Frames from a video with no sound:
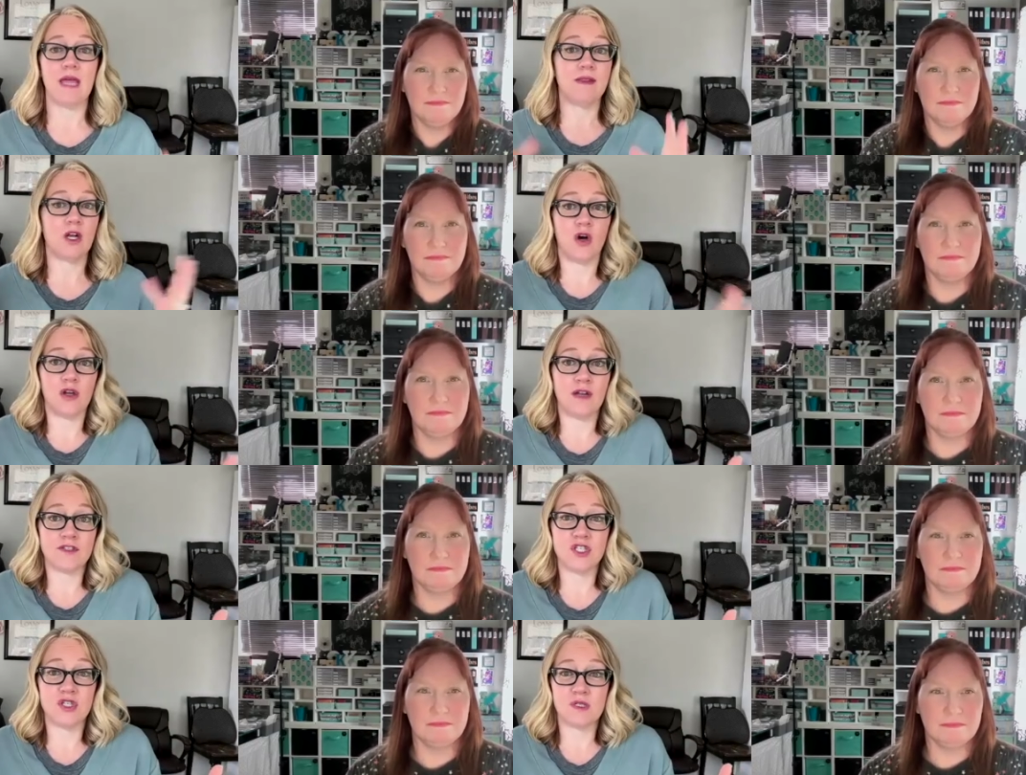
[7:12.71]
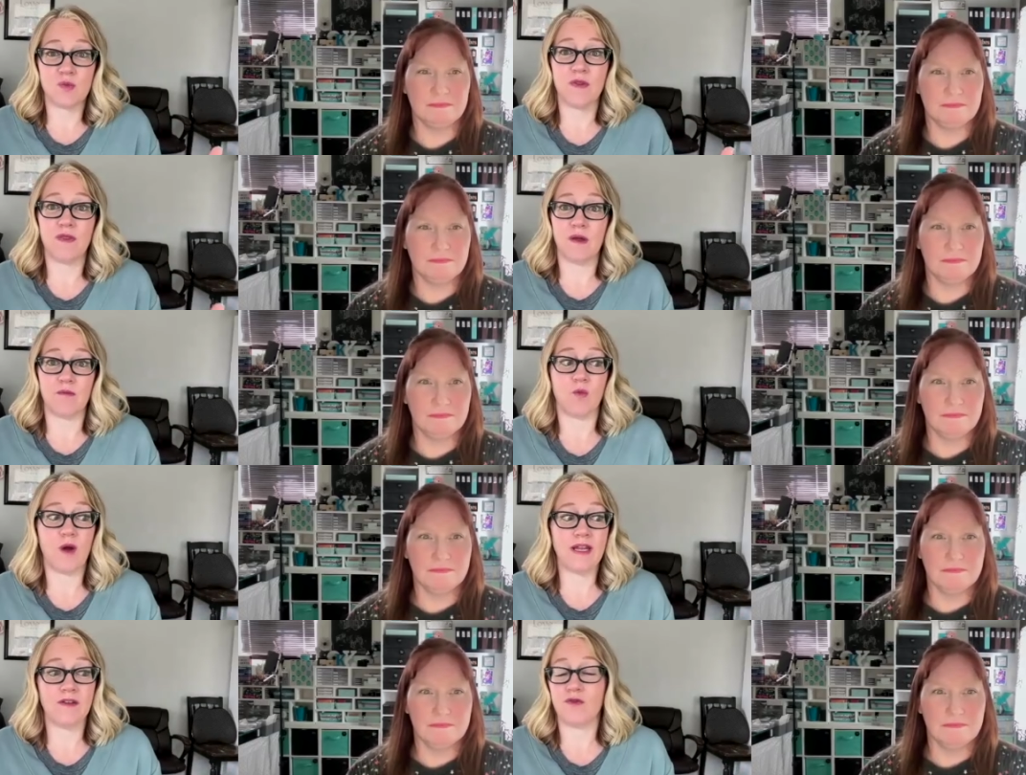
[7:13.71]
Speaker 1: And then all you have to do is print them
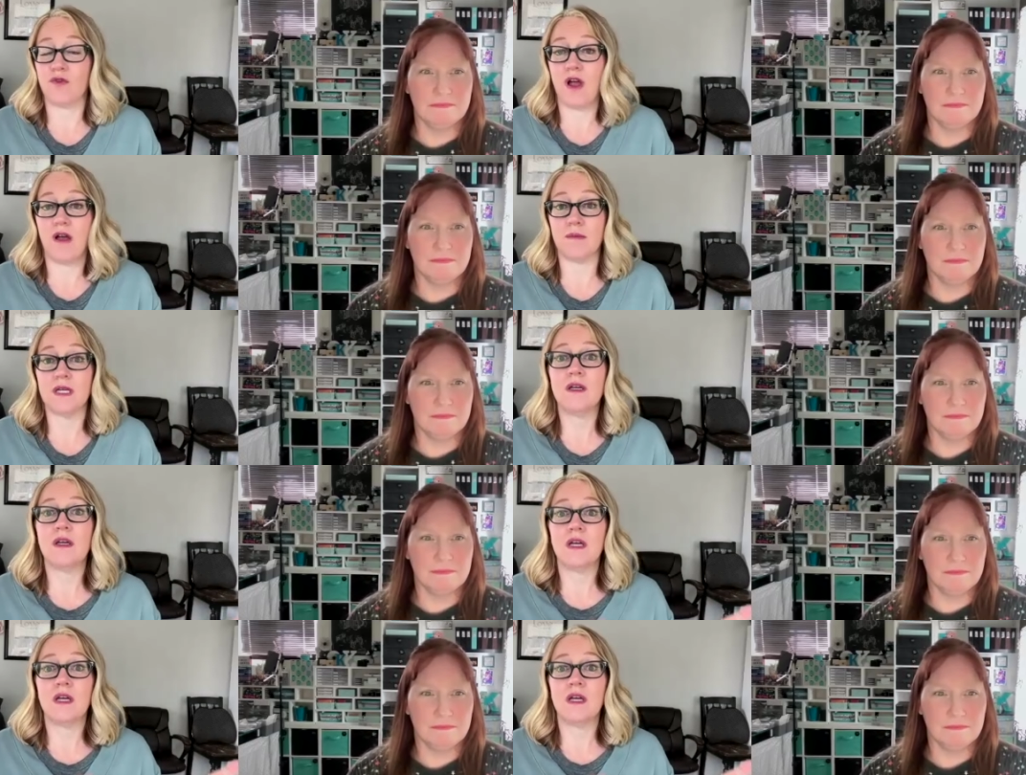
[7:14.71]
right from